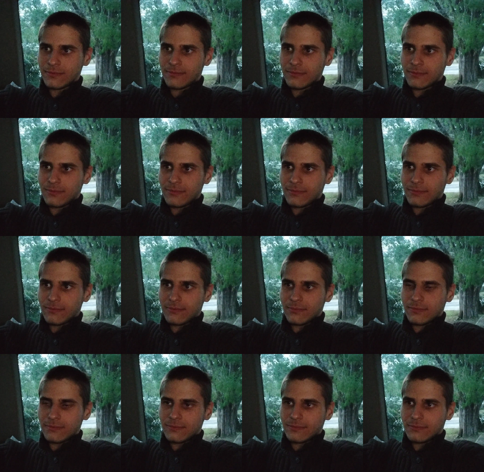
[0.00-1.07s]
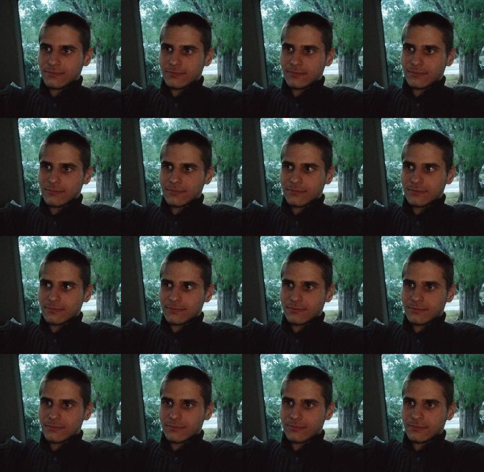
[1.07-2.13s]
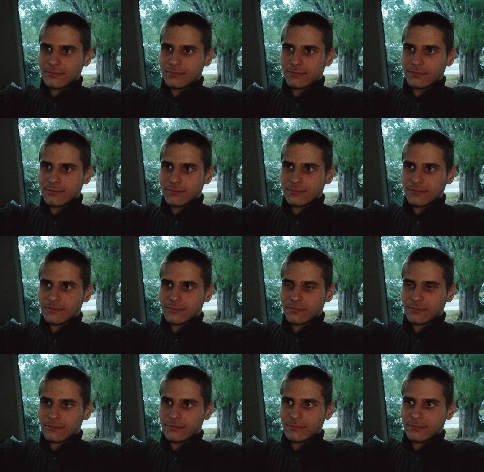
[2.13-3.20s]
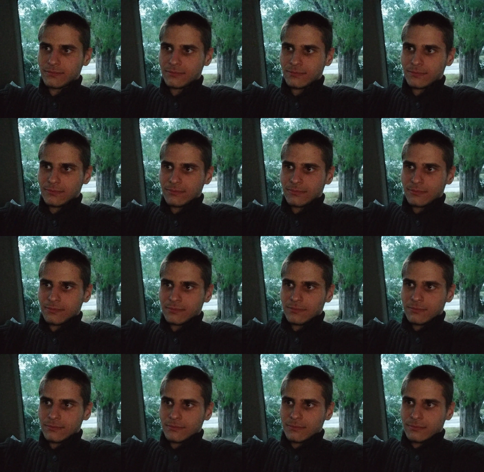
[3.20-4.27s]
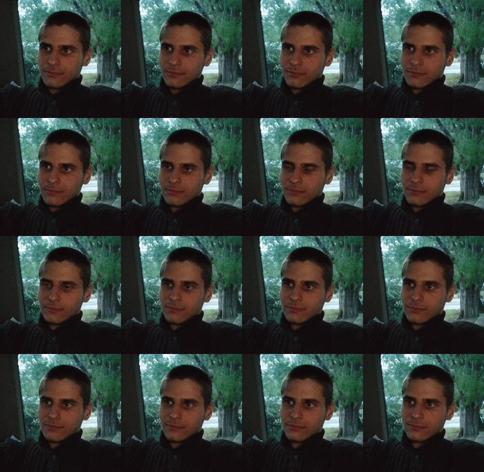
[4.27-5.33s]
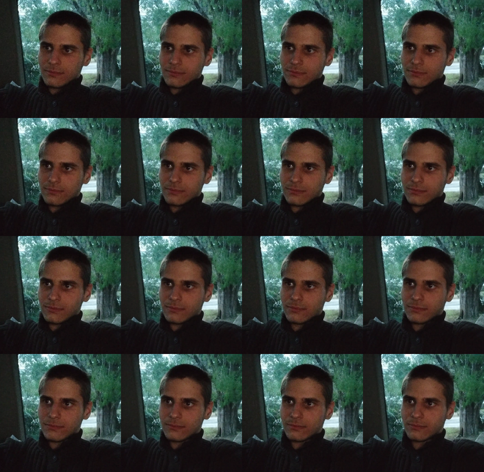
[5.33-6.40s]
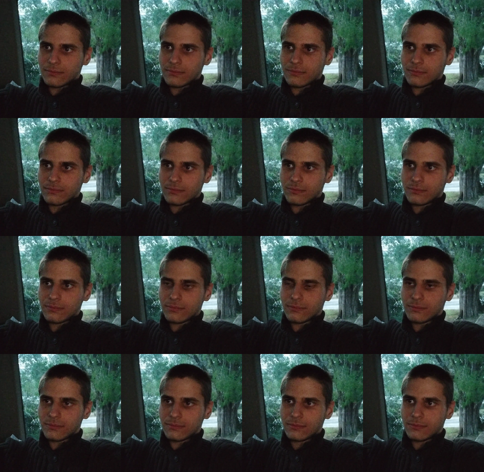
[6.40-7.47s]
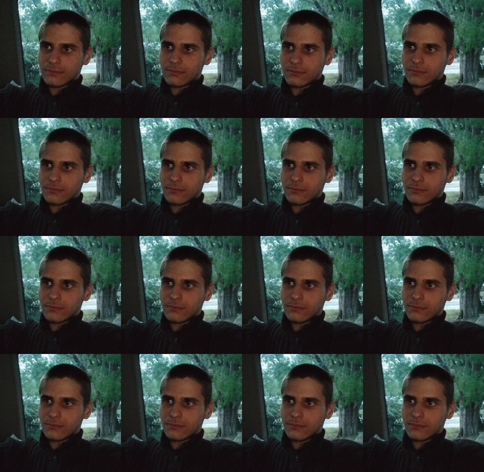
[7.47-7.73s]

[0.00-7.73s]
(no one is talking)